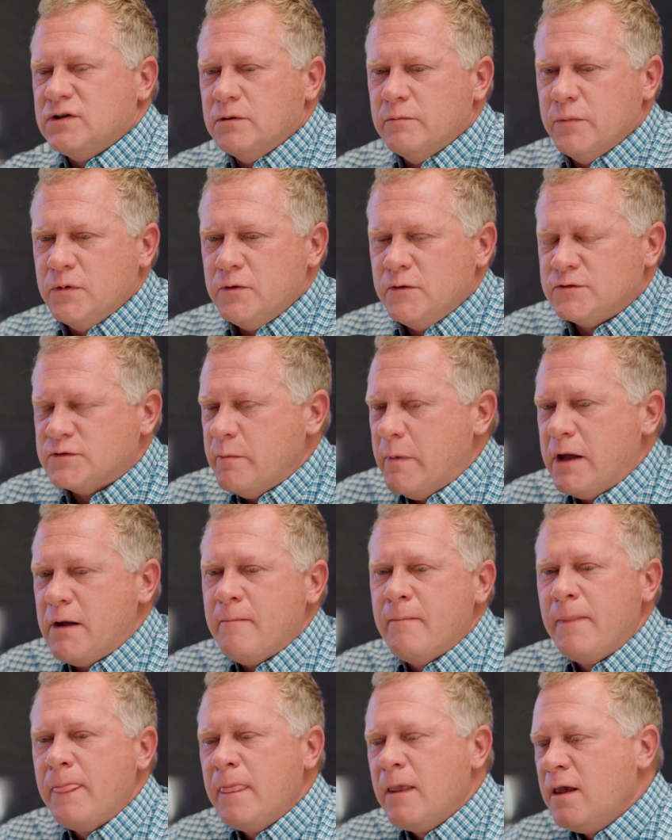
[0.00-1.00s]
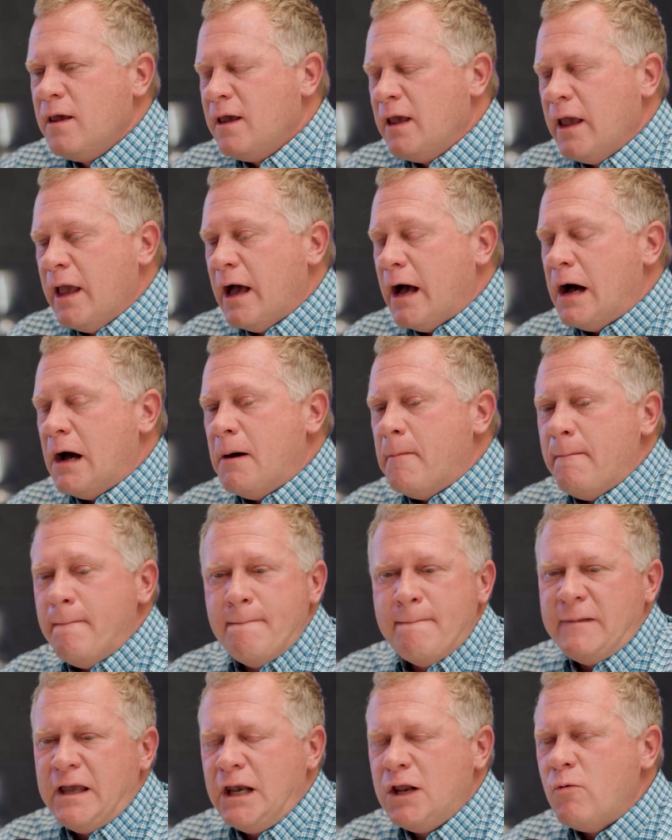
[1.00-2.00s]
moves me.
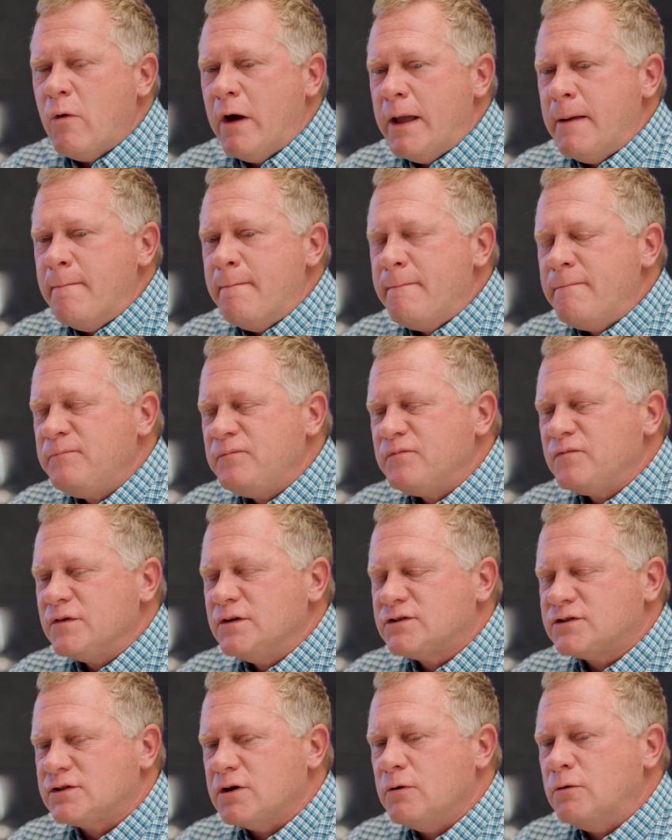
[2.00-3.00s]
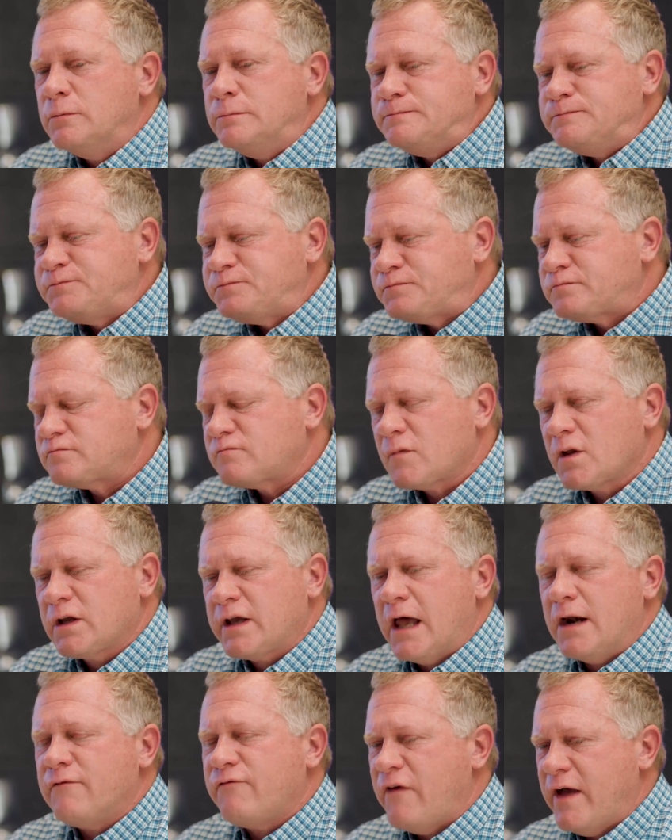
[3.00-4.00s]
Anyway, so
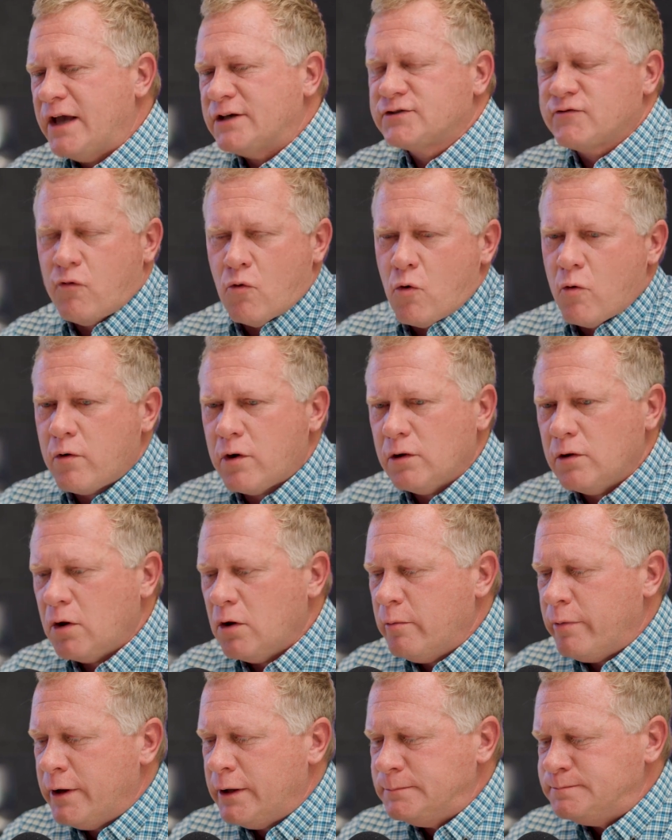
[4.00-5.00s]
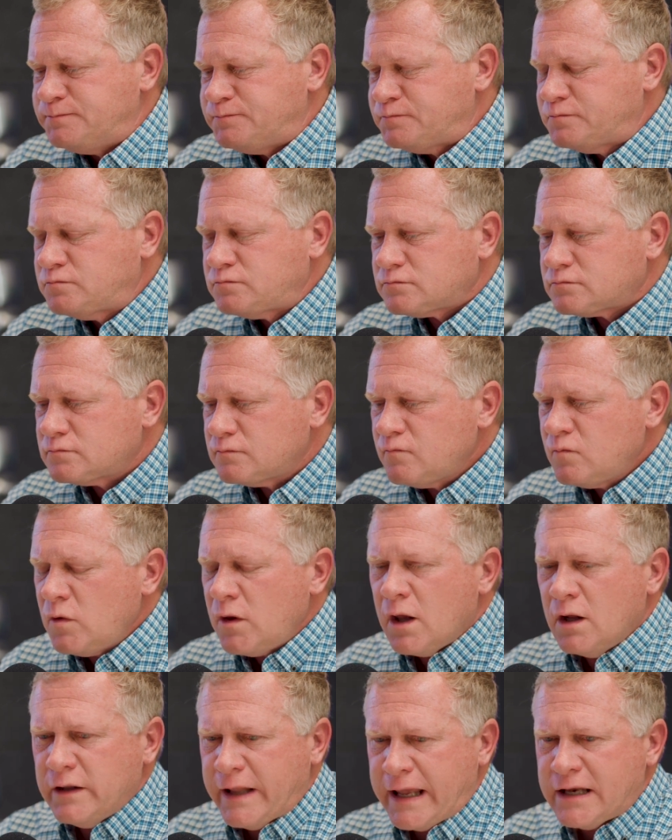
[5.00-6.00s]
kind of fast forward a little bit,
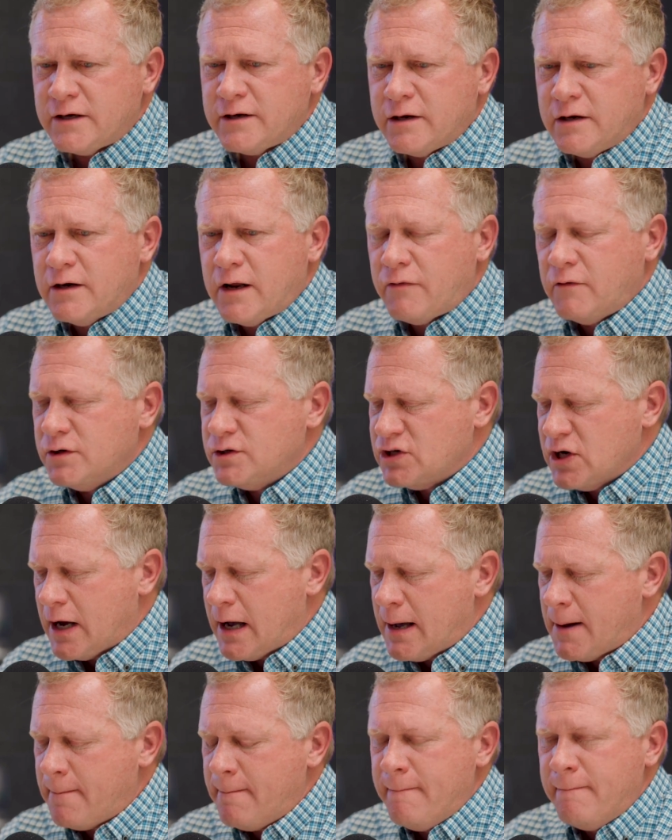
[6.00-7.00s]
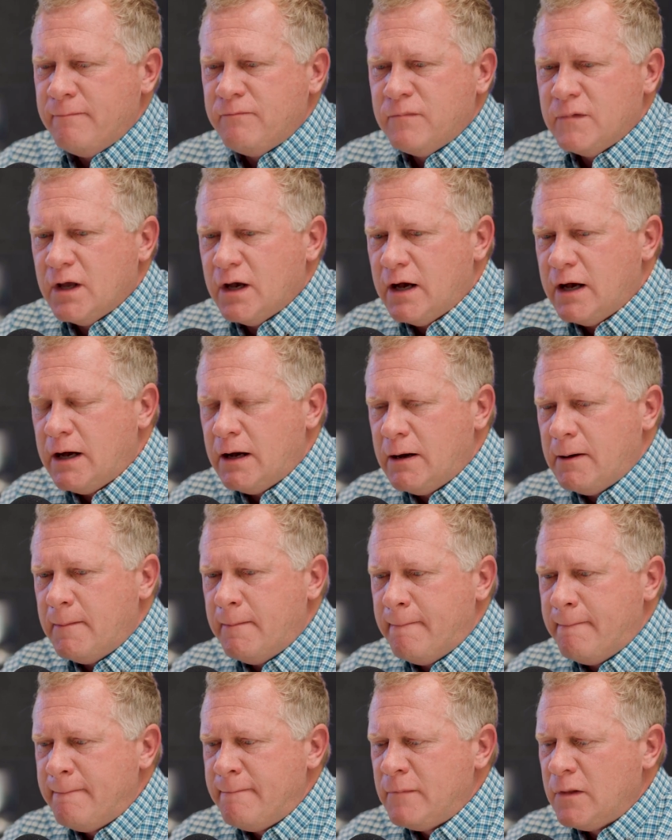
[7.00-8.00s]
landed another job
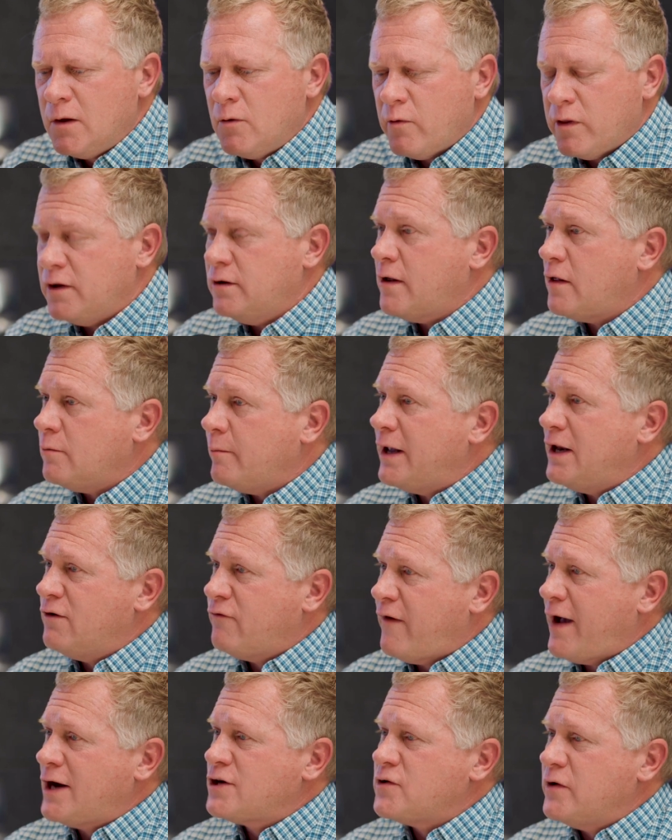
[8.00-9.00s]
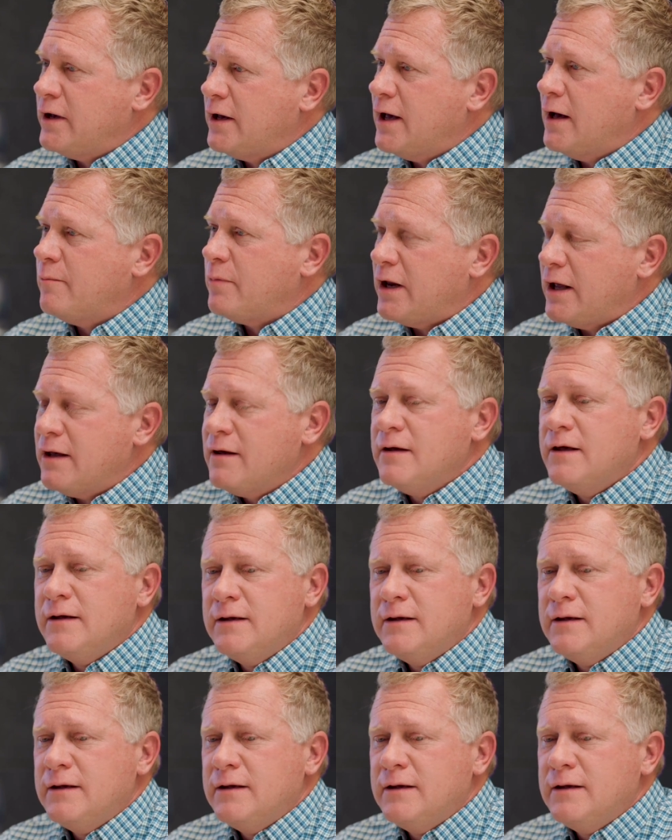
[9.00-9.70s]
with another manufacturing company